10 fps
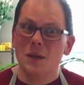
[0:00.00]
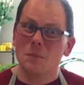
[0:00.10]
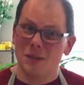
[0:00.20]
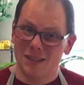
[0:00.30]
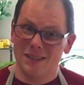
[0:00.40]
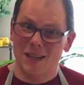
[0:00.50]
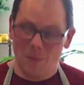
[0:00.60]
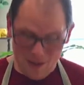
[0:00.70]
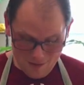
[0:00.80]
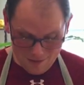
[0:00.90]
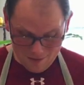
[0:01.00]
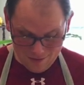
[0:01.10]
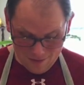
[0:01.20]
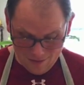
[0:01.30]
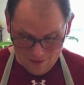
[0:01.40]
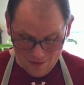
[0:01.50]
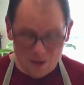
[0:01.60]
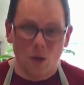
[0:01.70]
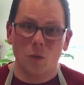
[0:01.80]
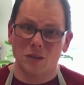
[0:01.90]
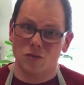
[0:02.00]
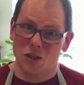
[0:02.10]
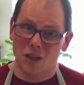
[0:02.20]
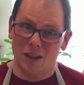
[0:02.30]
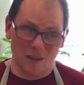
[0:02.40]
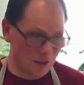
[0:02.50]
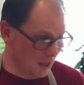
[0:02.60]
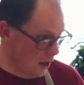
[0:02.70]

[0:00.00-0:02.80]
but it's yummy. West Virginia hot dog. Now